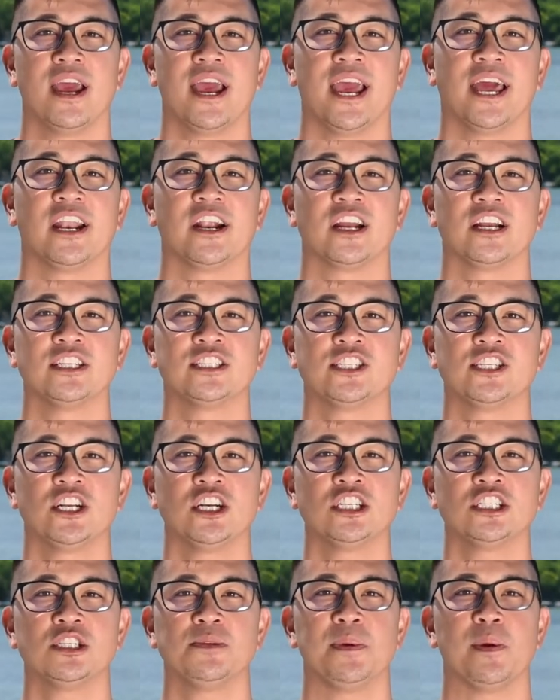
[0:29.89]
and are
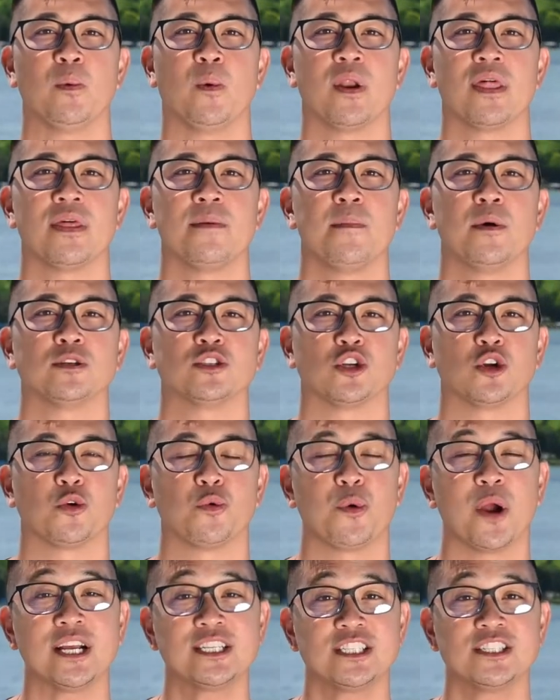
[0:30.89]
considered to be one of the most
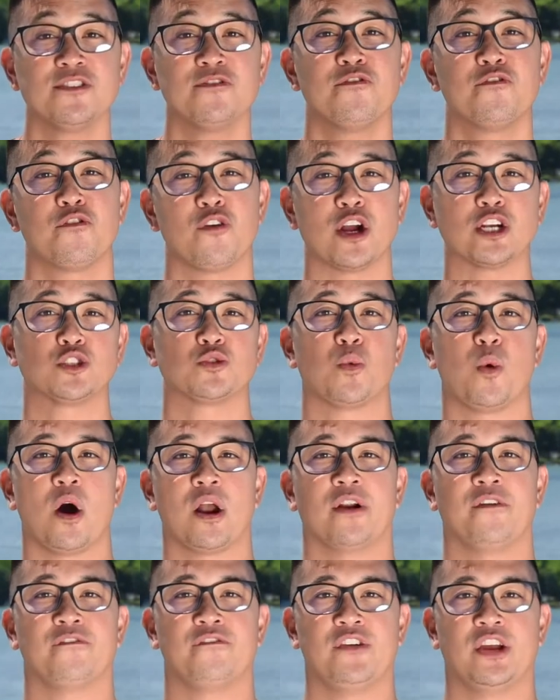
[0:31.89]
aggressive
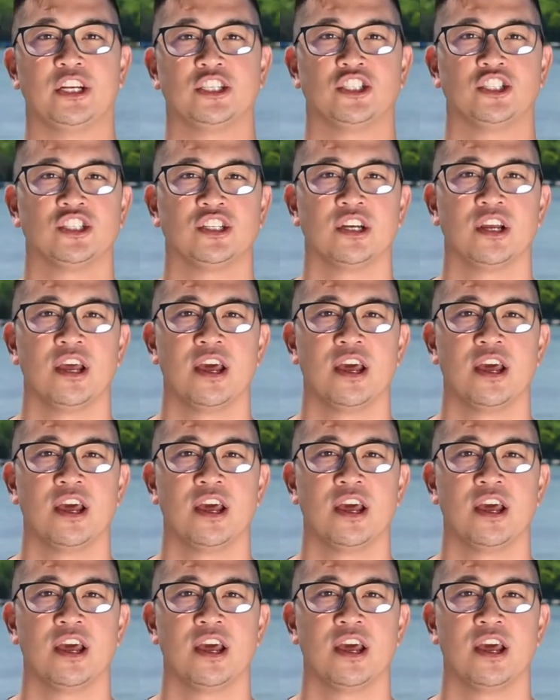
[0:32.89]
freshwater fish.